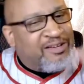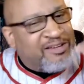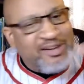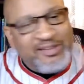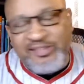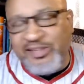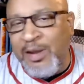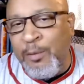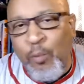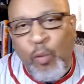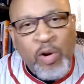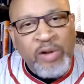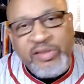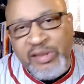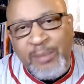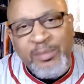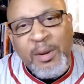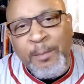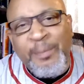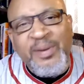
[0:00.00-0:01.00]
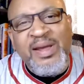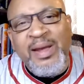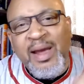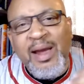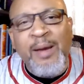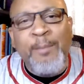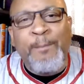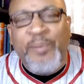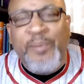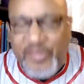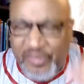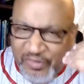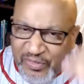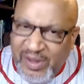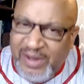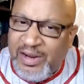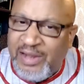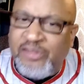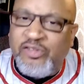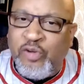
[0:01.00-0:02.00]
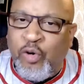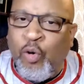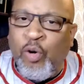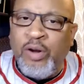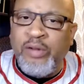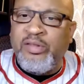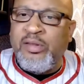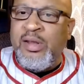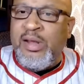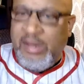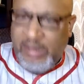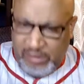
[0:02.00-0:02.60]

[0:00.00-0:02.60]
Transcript: just didn't want them to be empathetic toward